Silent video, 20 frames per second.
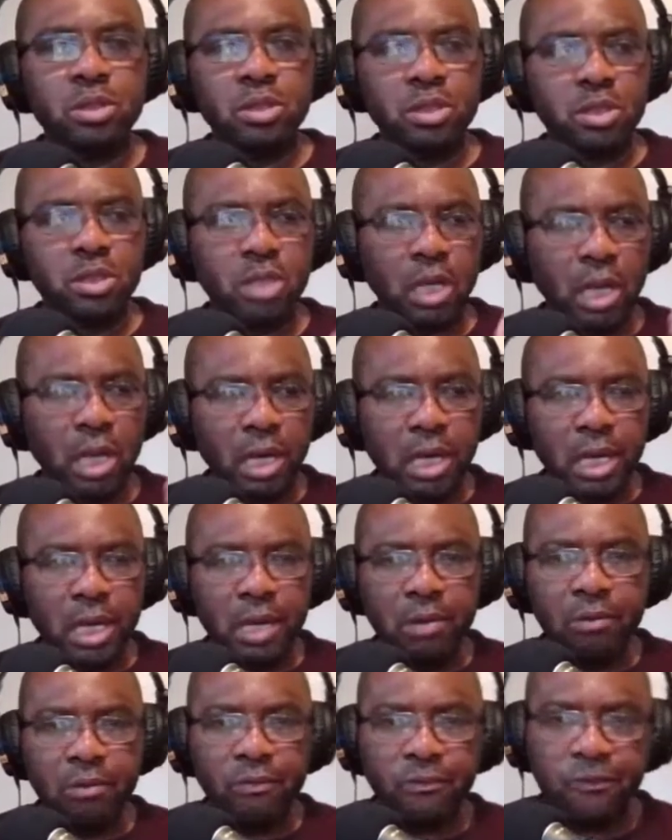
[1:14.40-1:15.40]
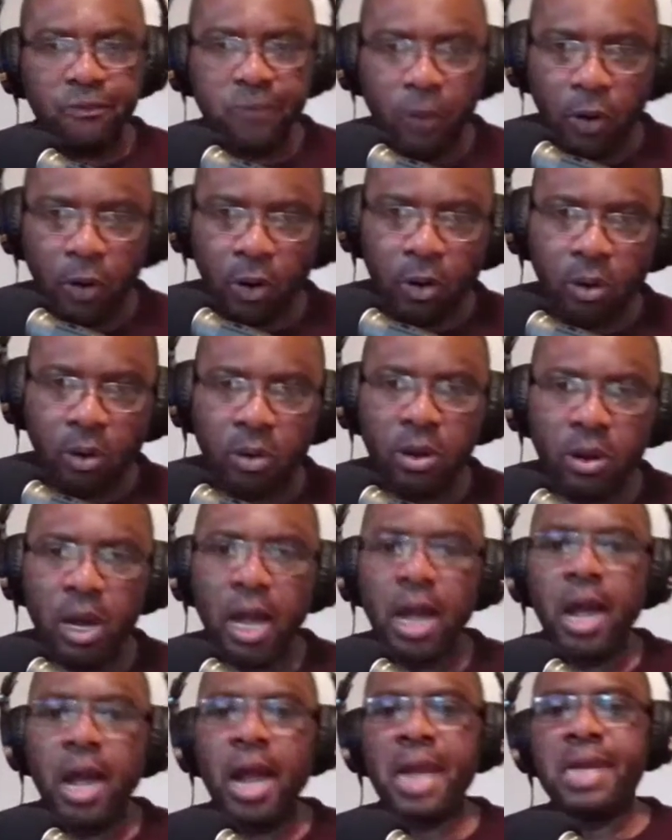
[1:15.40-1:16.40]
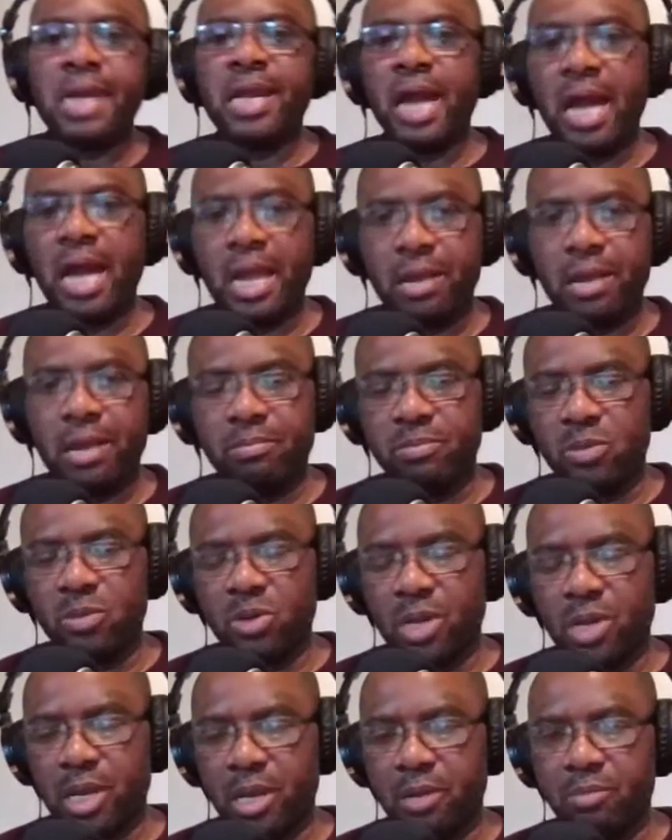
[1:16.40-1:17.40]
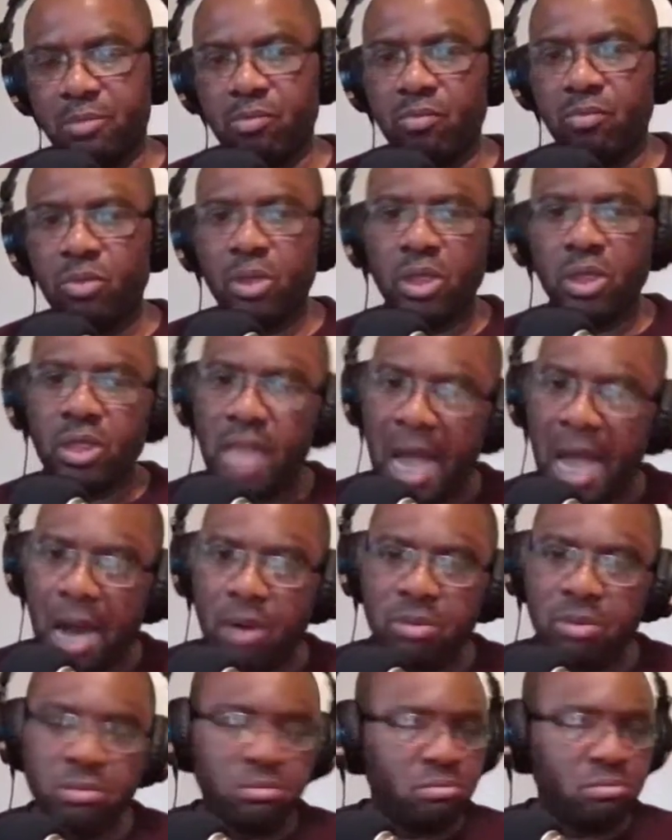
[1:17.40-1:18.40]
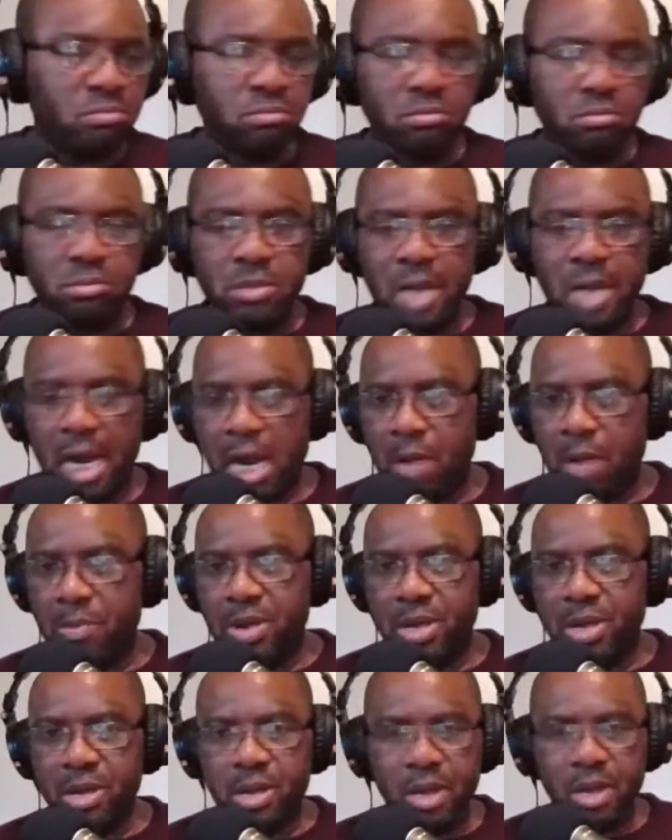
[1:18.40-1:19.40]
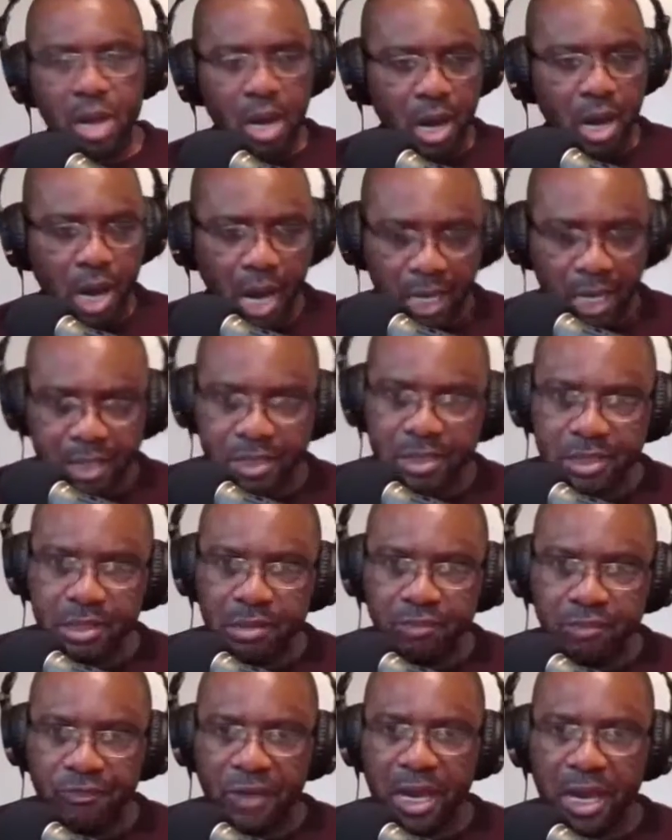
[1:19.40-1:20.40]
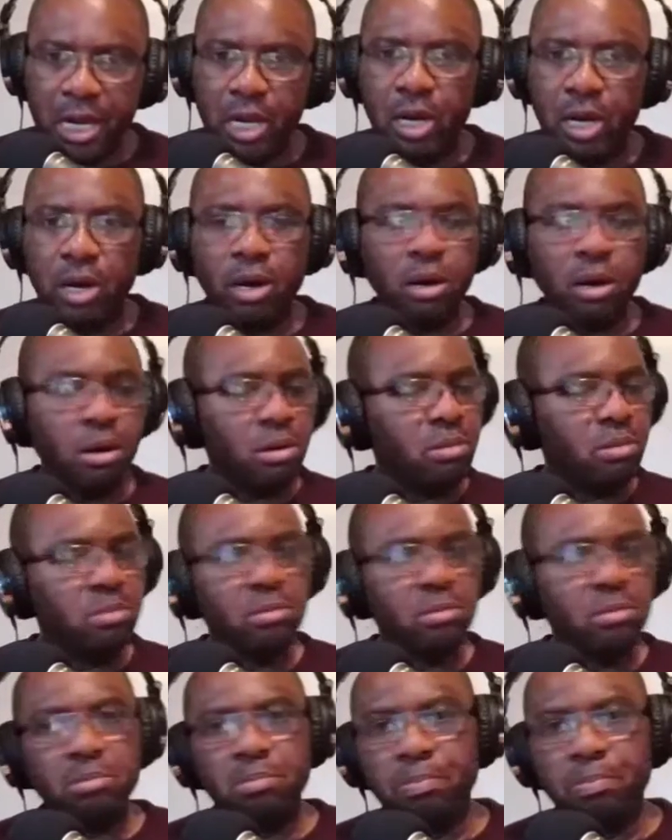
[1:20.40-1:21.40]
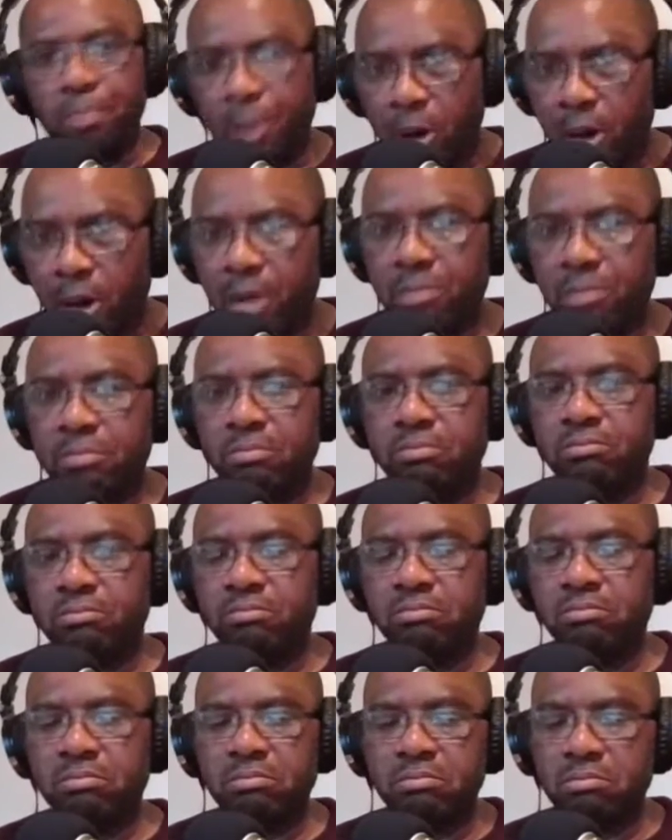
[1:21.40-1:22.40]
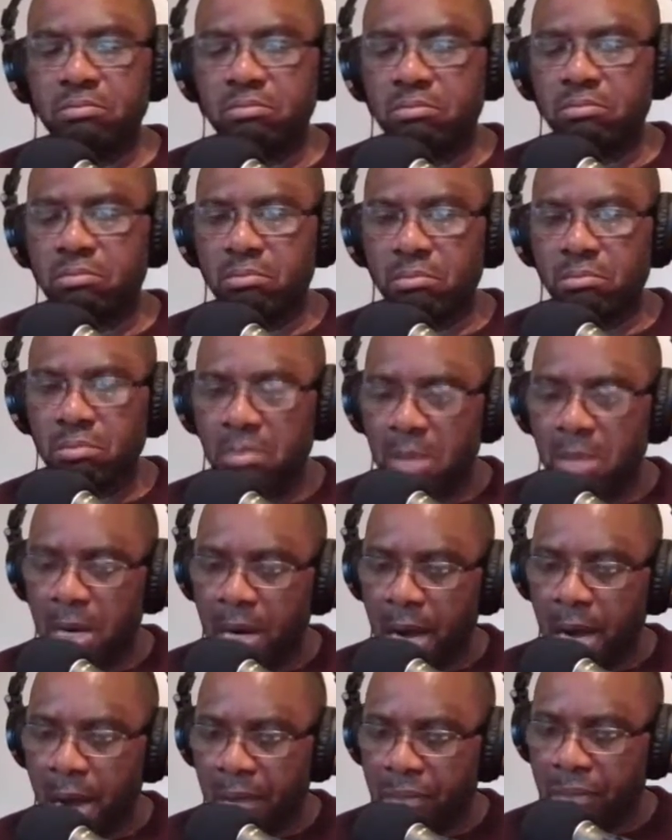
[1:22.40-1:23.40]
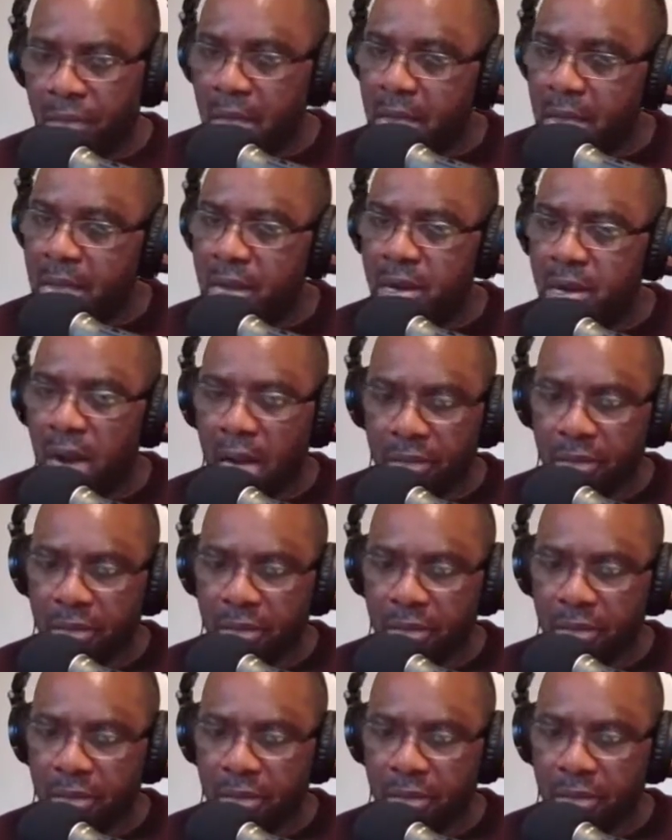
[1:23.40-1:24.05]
suddenly fall and die. Okay. Now, that can be heart failure, but I think